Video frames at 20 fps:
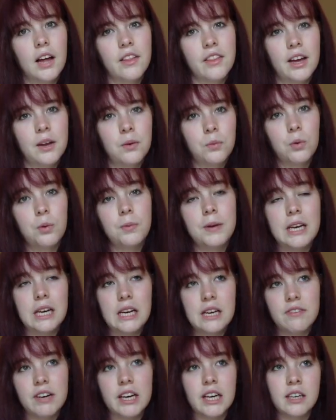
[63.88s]
And then we'll be
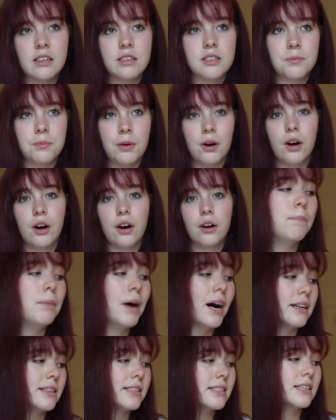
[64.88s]
leaving tomorrow.
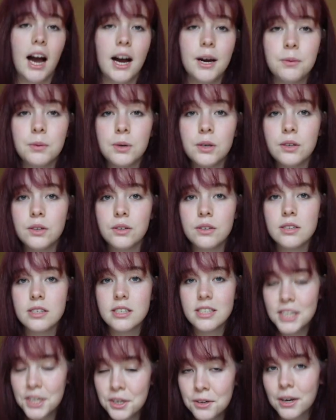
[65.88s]
But I will
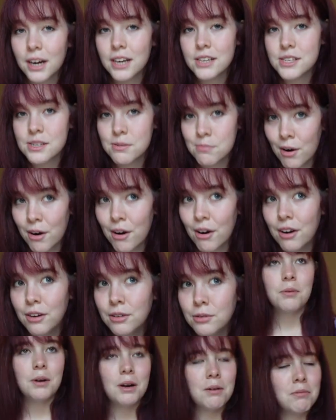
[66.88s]
see you guys
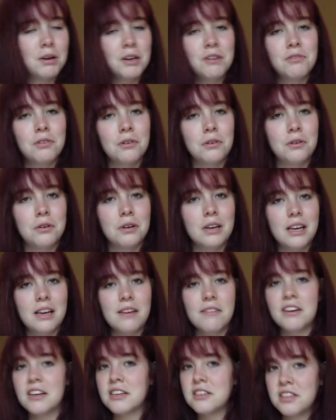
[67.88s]
tomorrow when I'm ready for
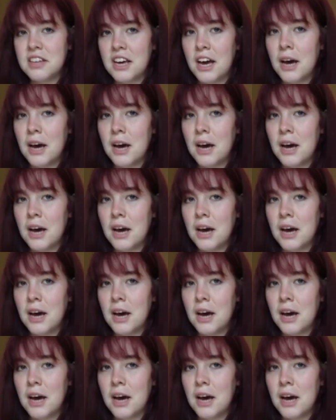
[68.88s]
leaving to the